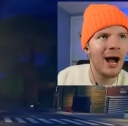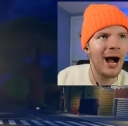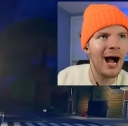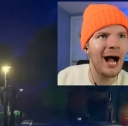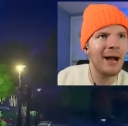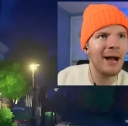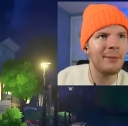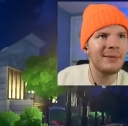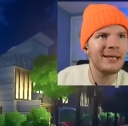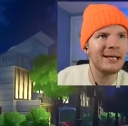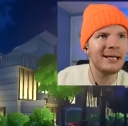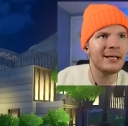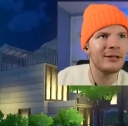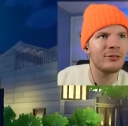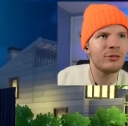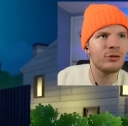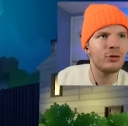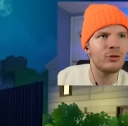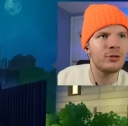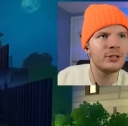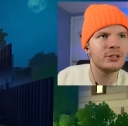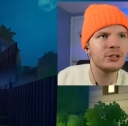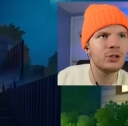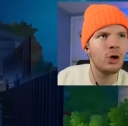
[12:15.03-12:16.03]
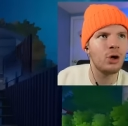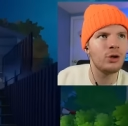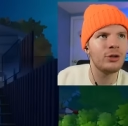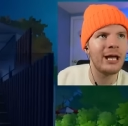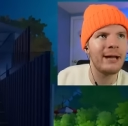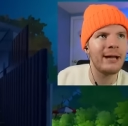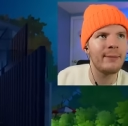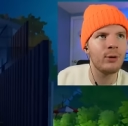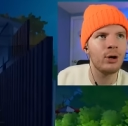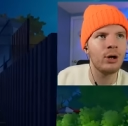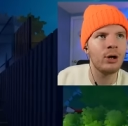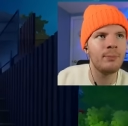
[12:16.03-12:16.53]
I'm getting through this whole
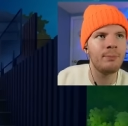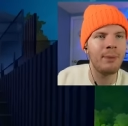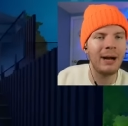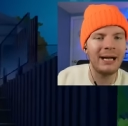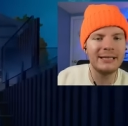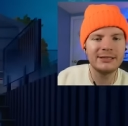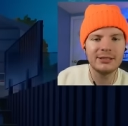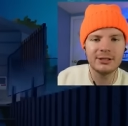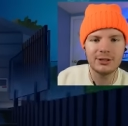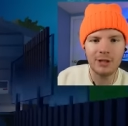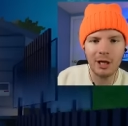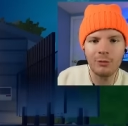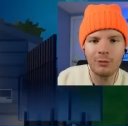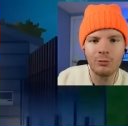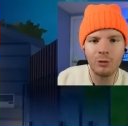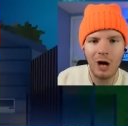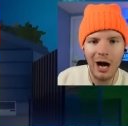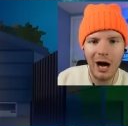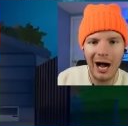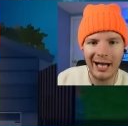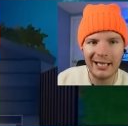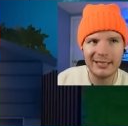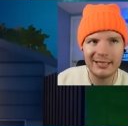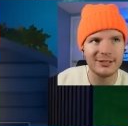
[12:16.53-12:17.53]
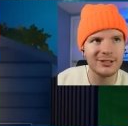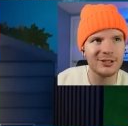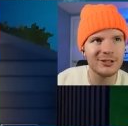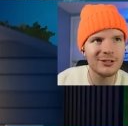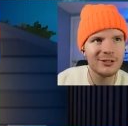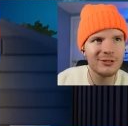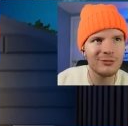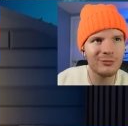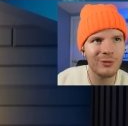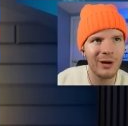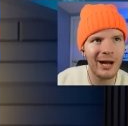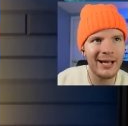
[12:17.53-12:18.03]
neighborhood by sunrise,
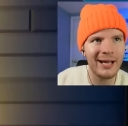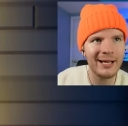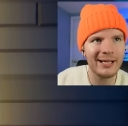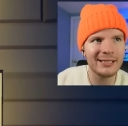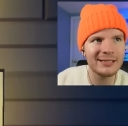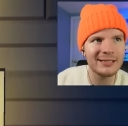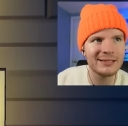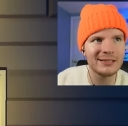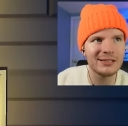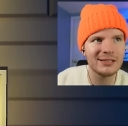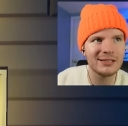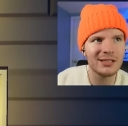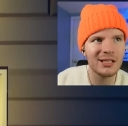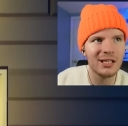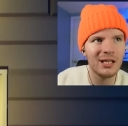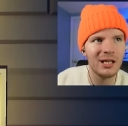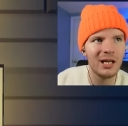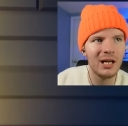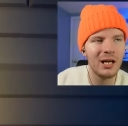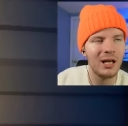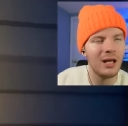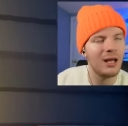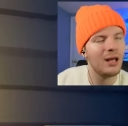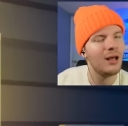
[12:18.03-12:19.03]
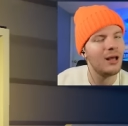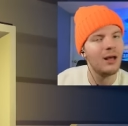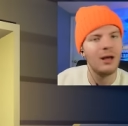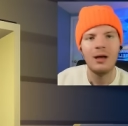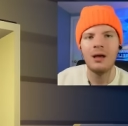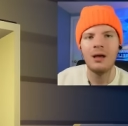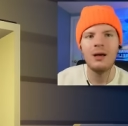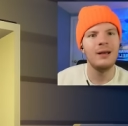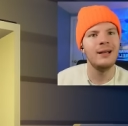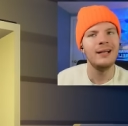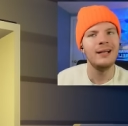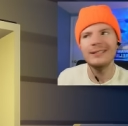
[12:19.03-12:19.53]
right? Because
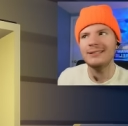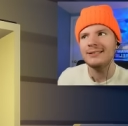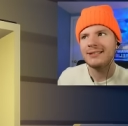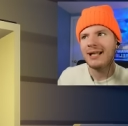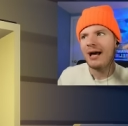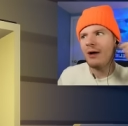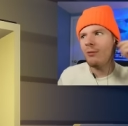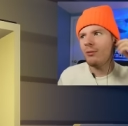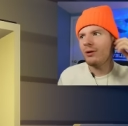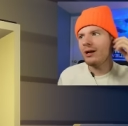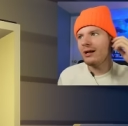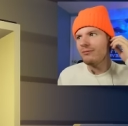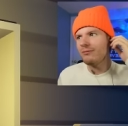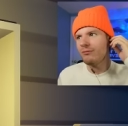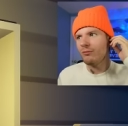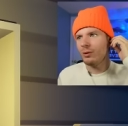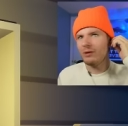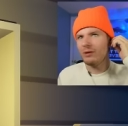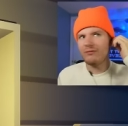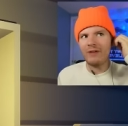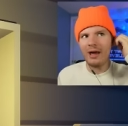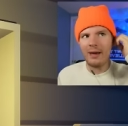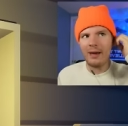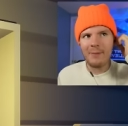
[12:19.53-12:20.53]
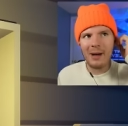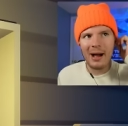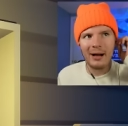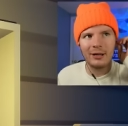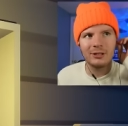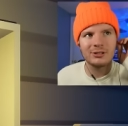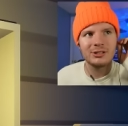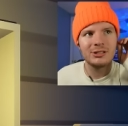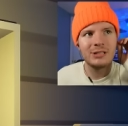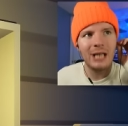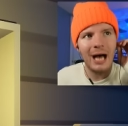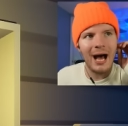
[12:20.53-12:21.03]
isn't that when, when
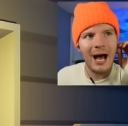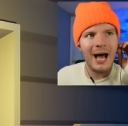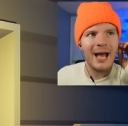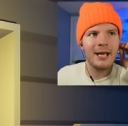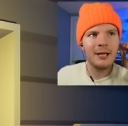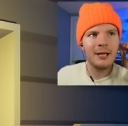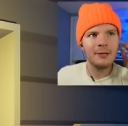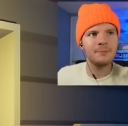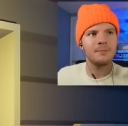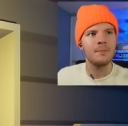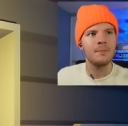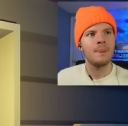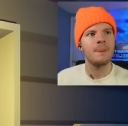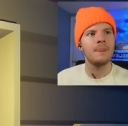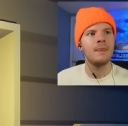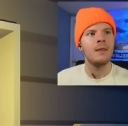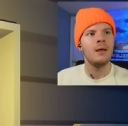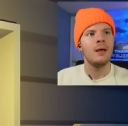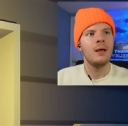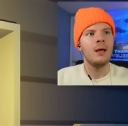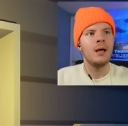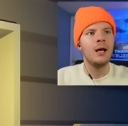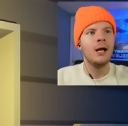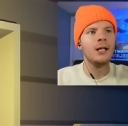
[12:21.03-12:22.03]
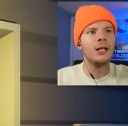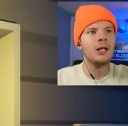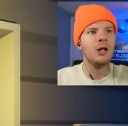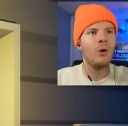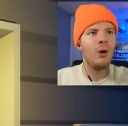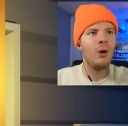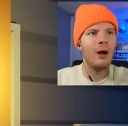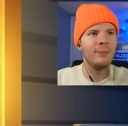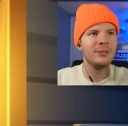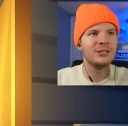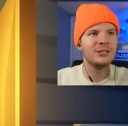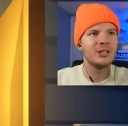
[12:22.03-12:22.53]
vampires die? Hello,
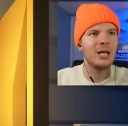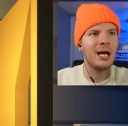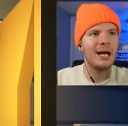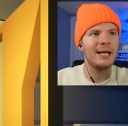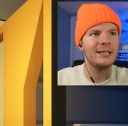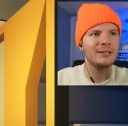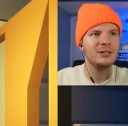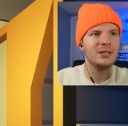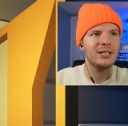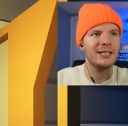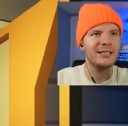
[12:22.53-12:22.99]
I'm a scientist.